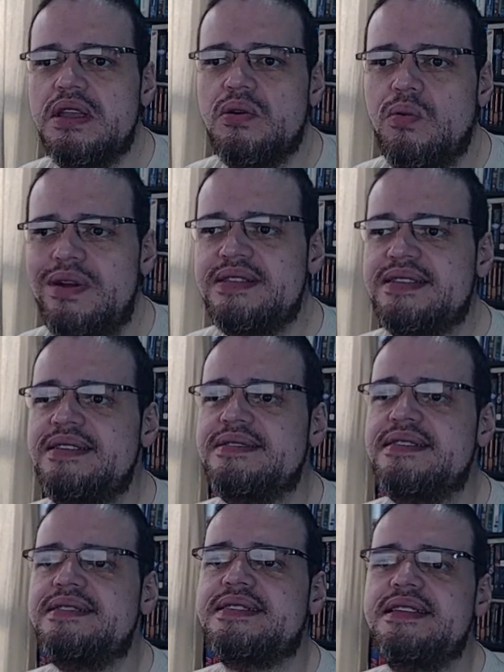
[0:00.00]
what did
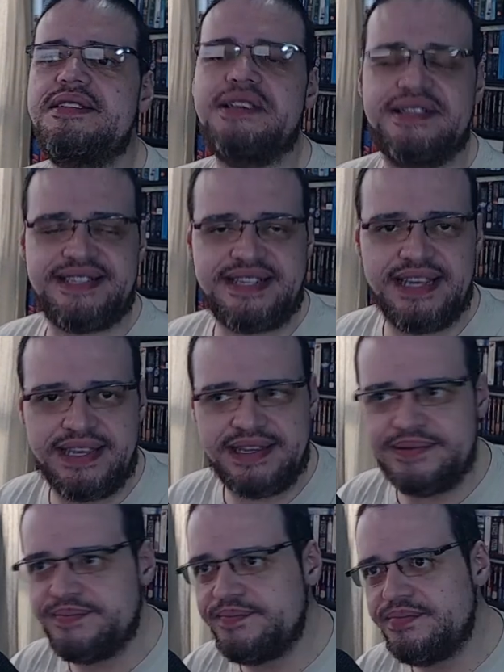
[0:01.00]
this idiot
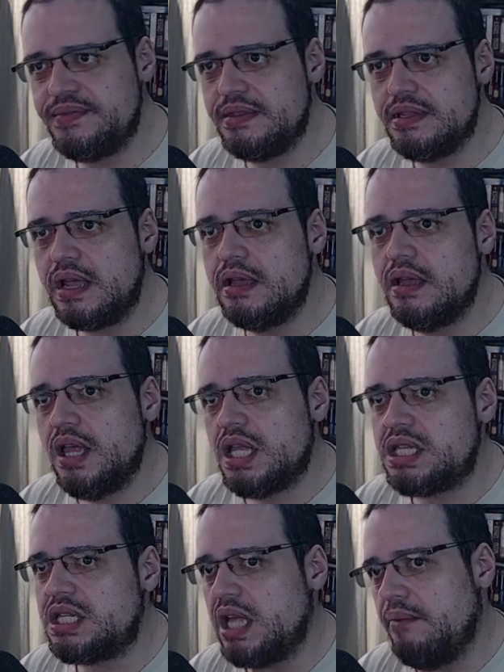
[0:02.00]
say?
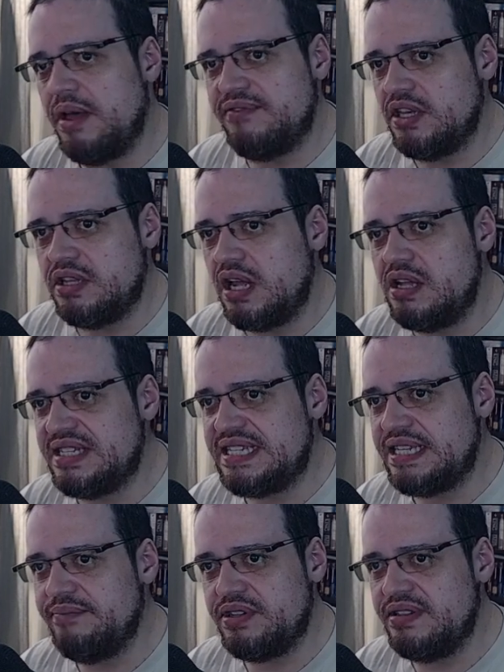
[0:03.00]
Some of you don't
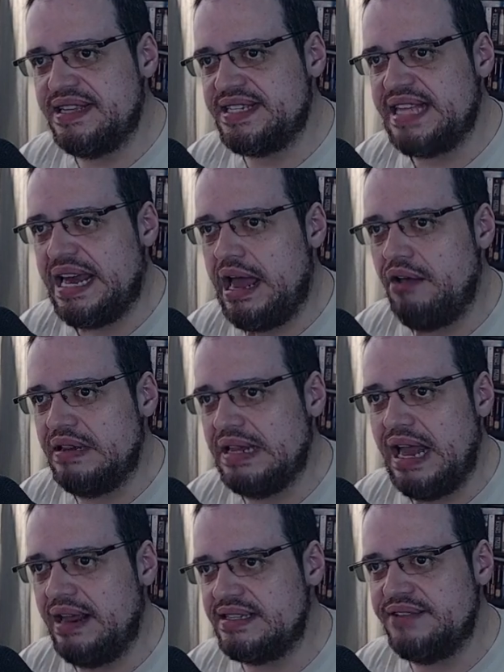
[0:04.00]
seem to understand how
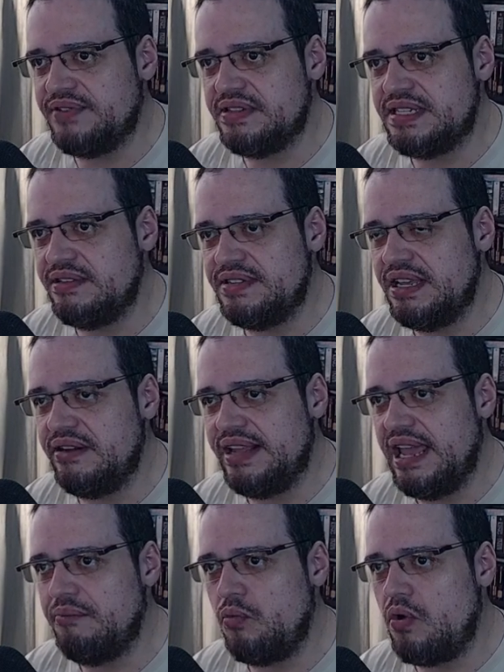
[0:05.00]
narrative consulting on
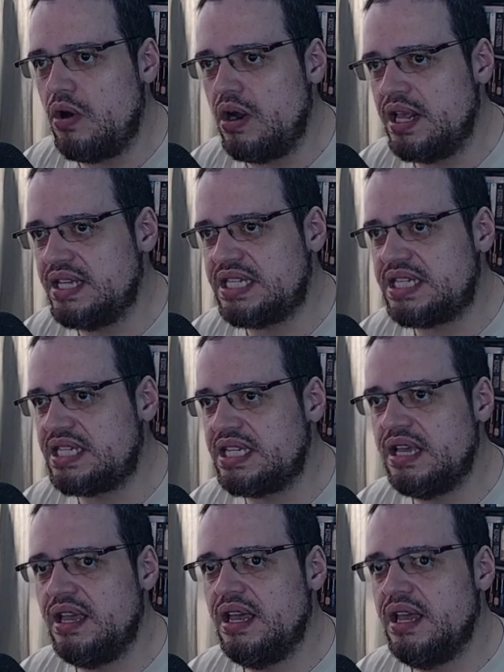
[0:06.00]
game works.
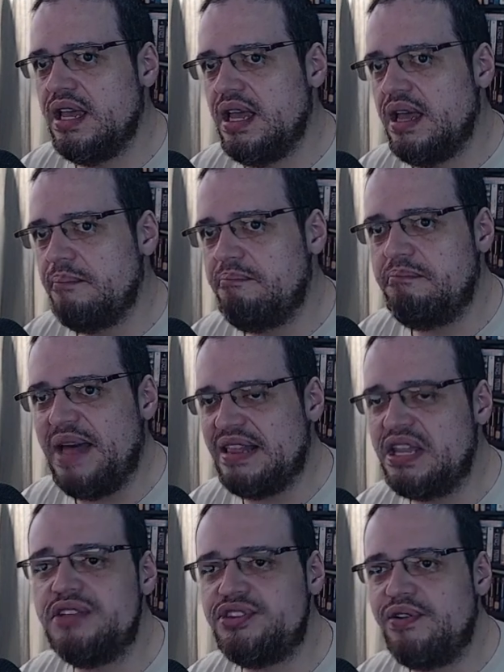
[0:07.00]
But
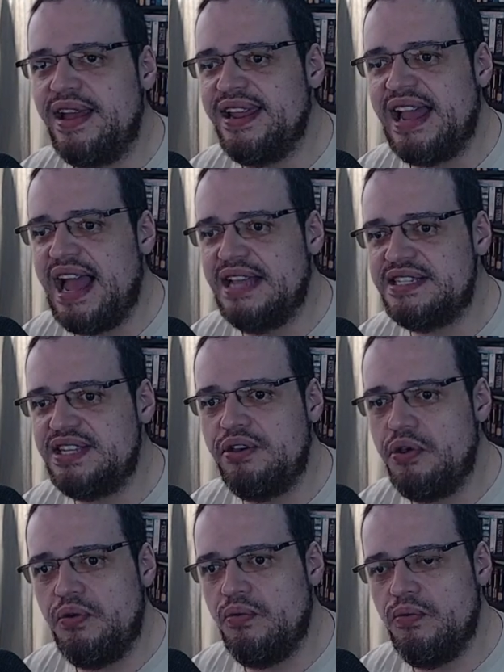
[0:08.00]
don't worry, I
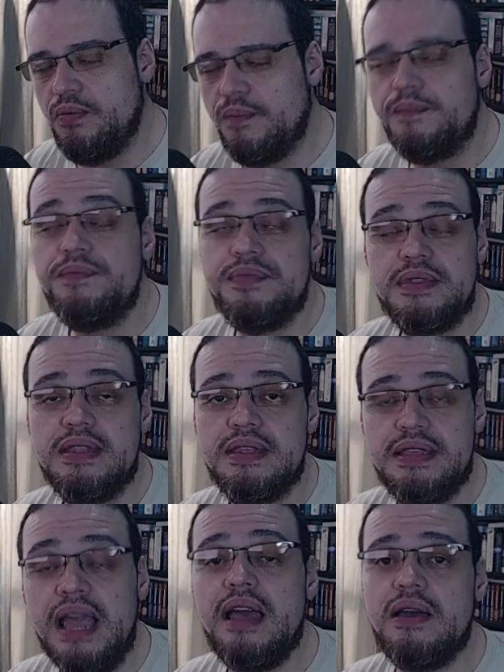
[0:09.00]
too.
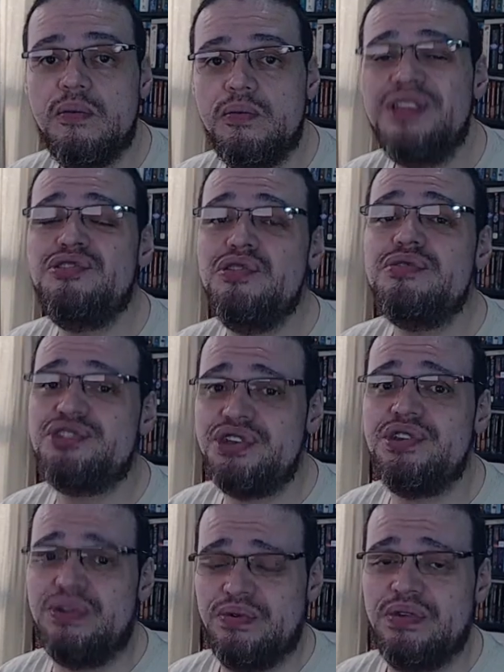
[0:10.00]
Yeah, we do
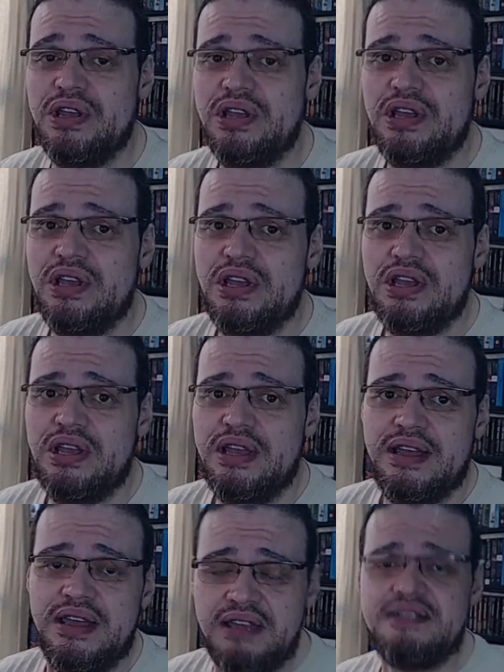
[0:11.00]
too.
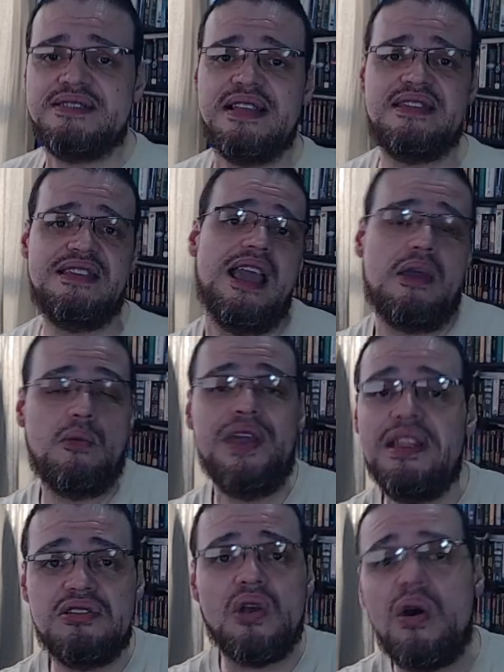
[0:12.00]
Here is the thing,
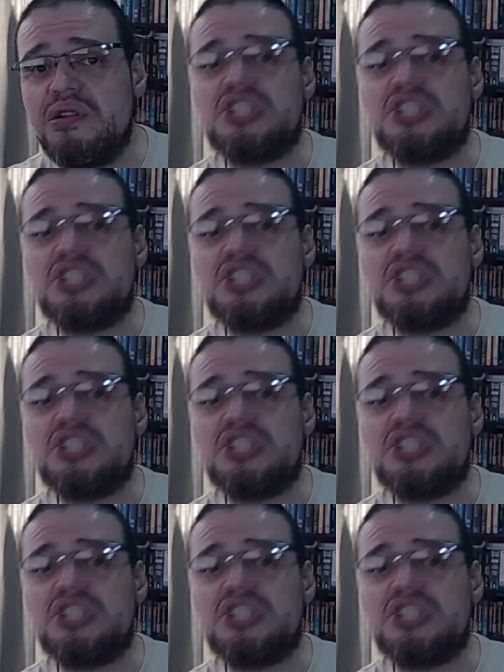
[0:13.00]
we don't